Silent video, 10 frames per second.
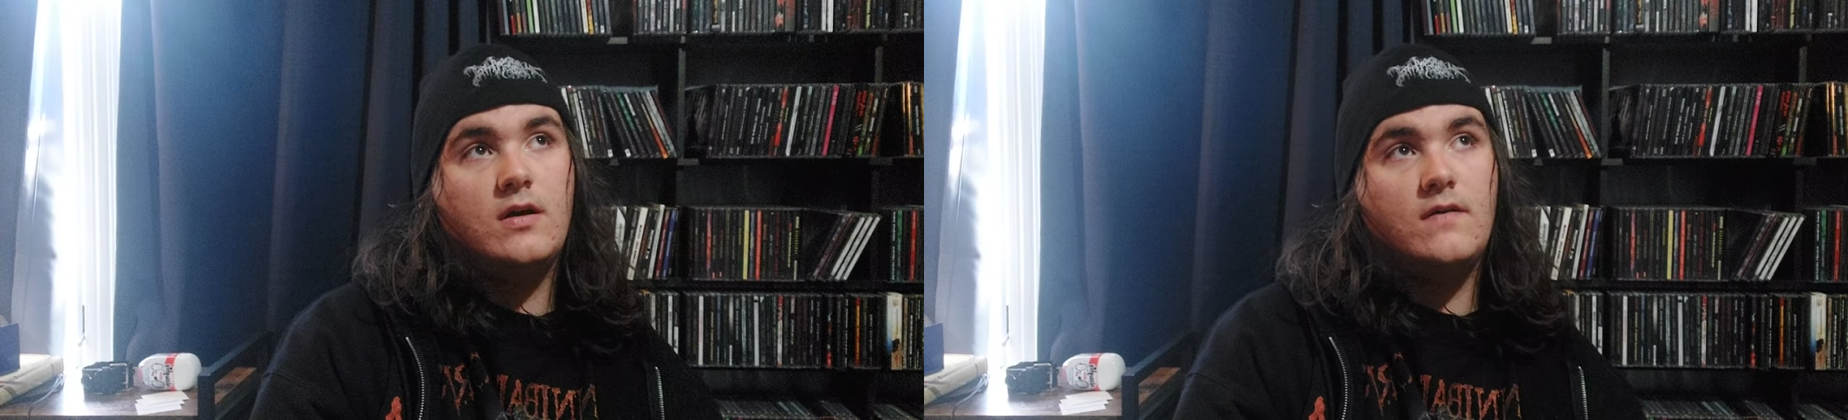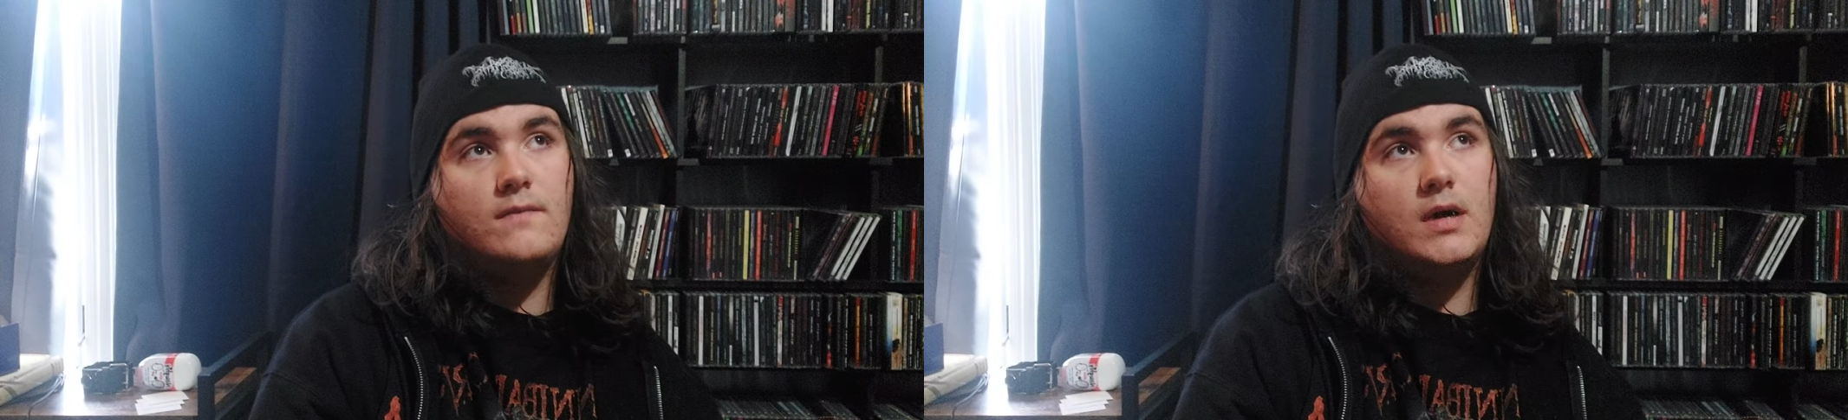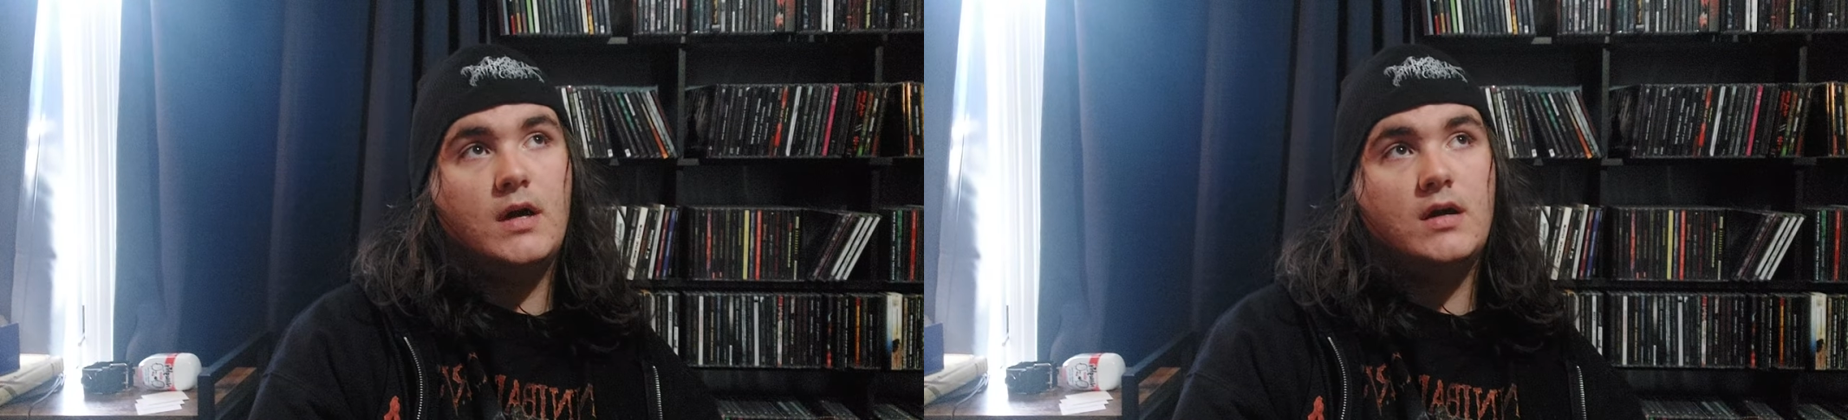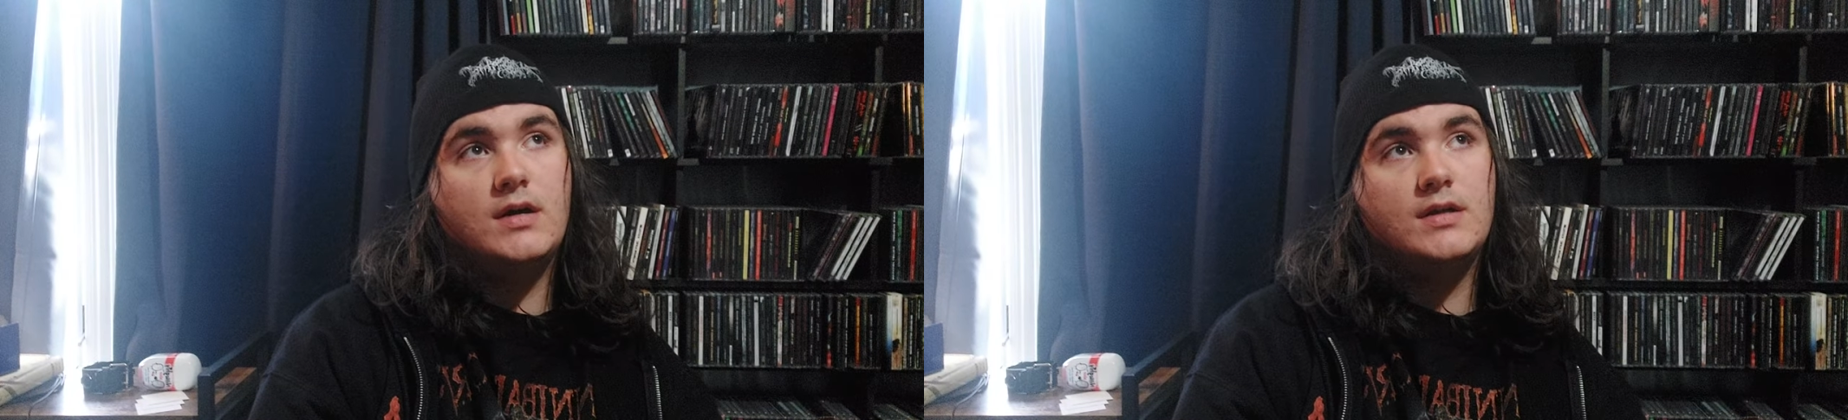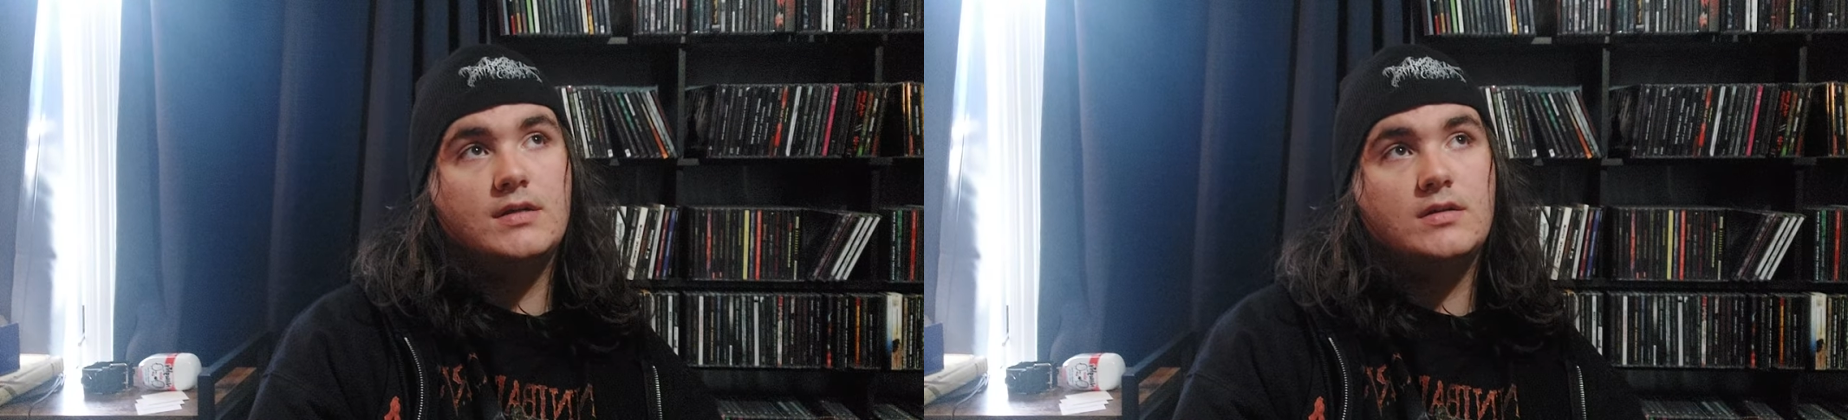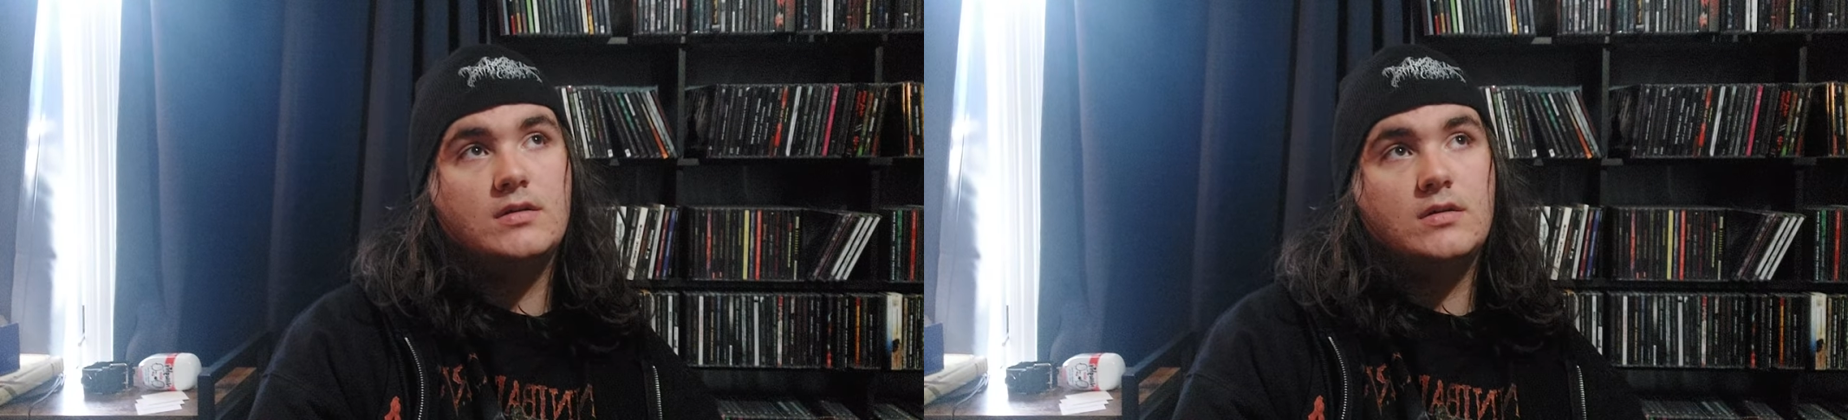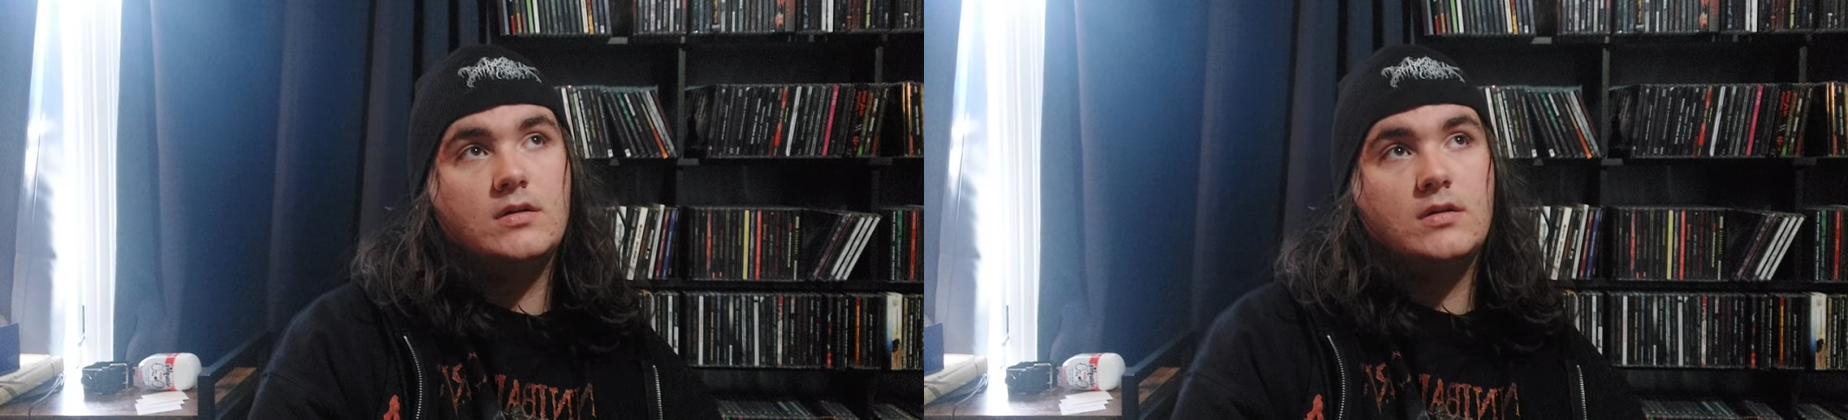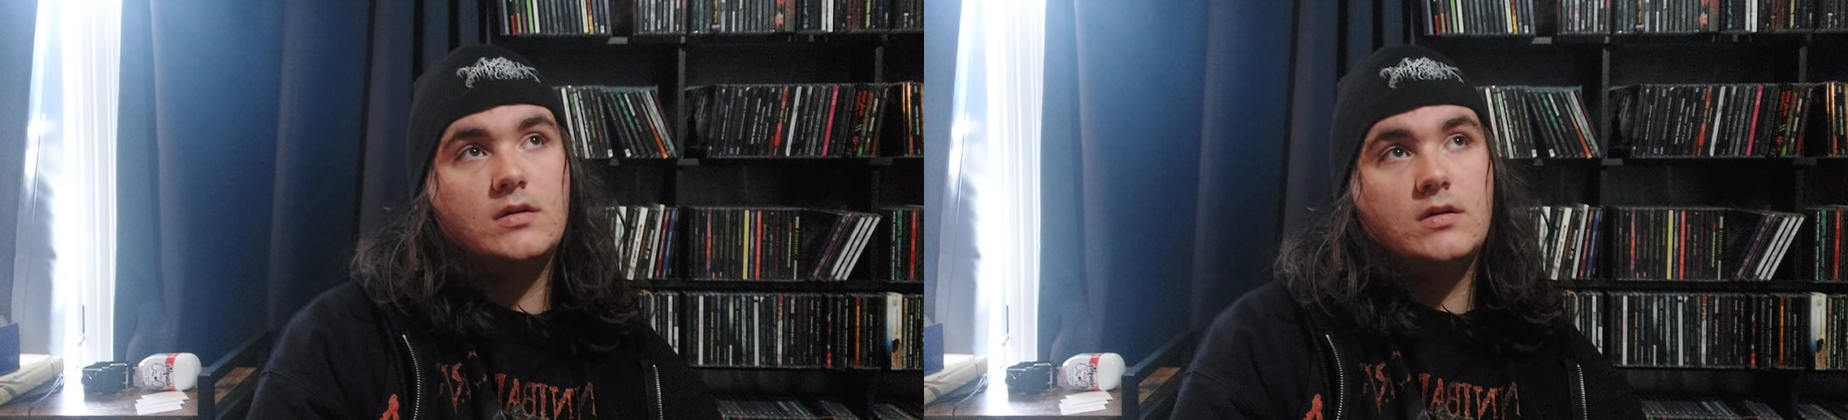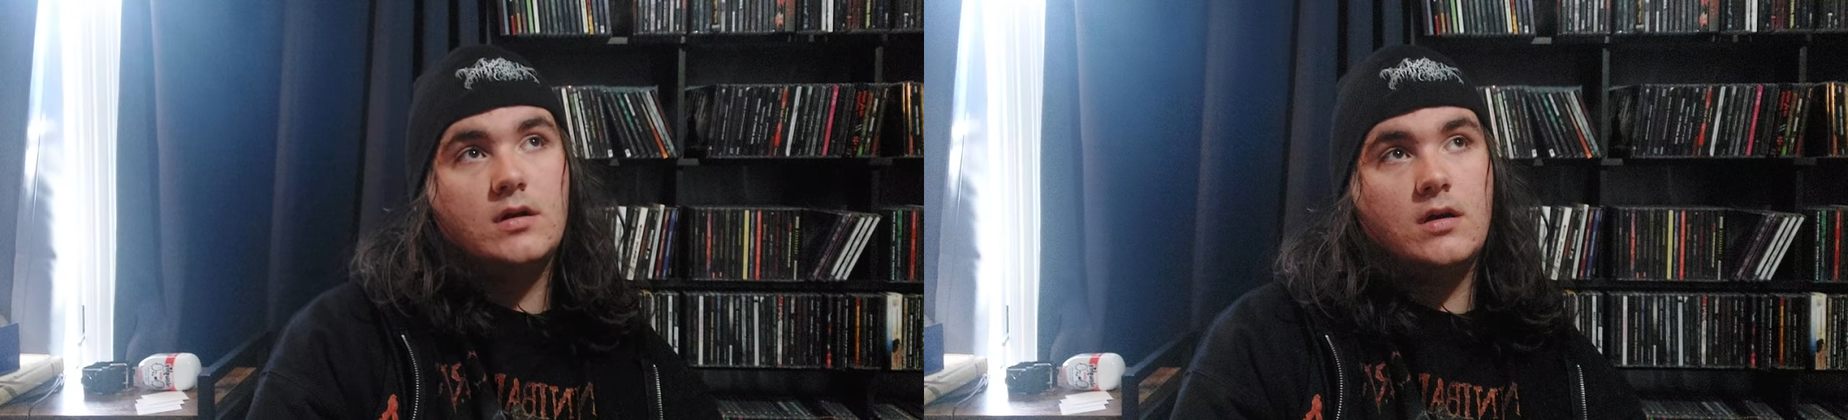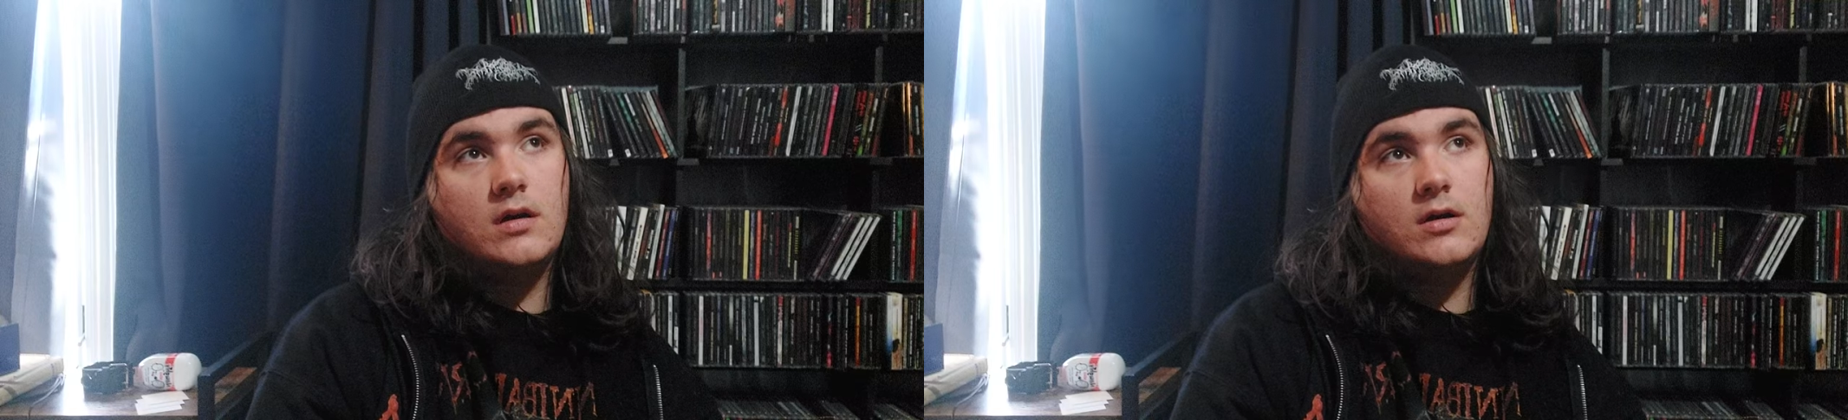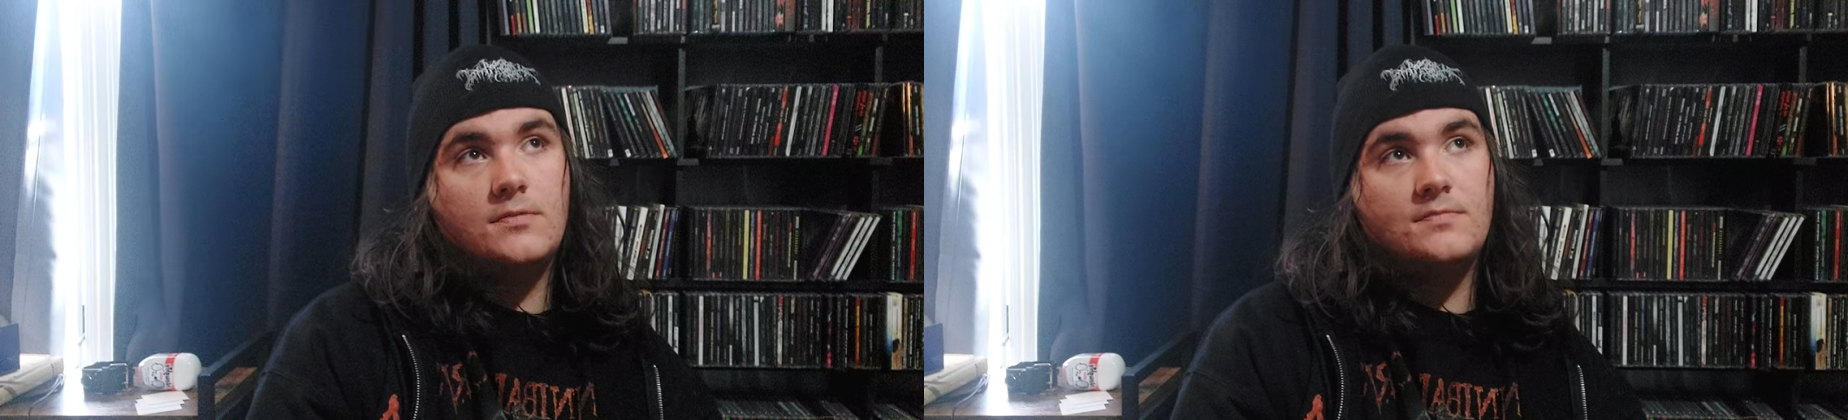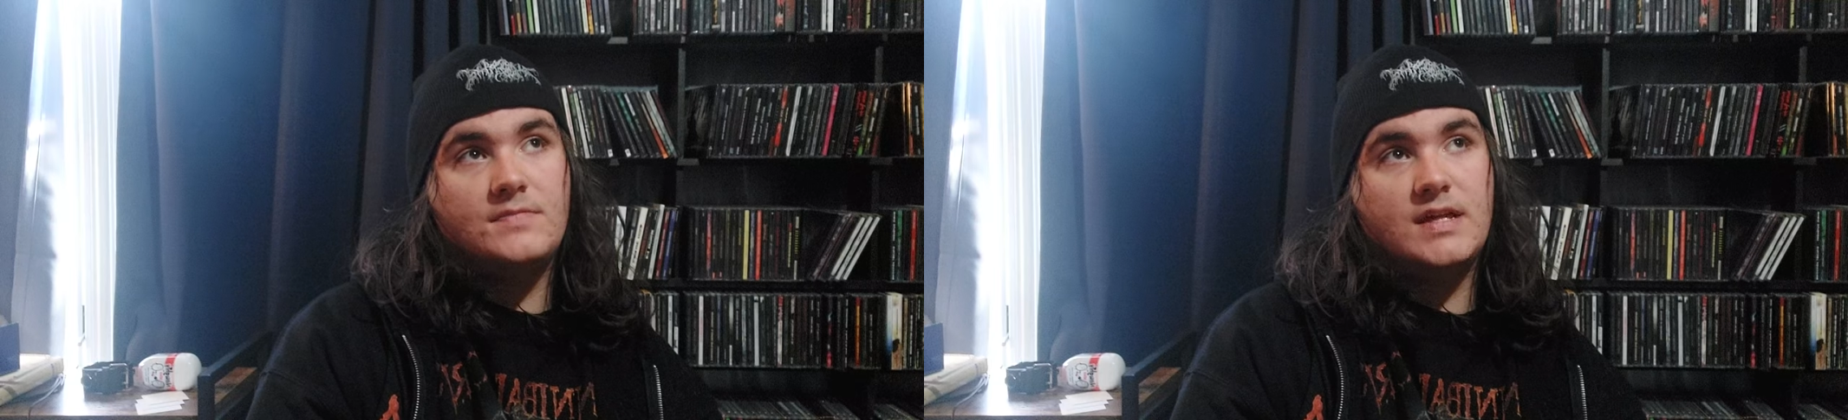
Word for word: of mine um,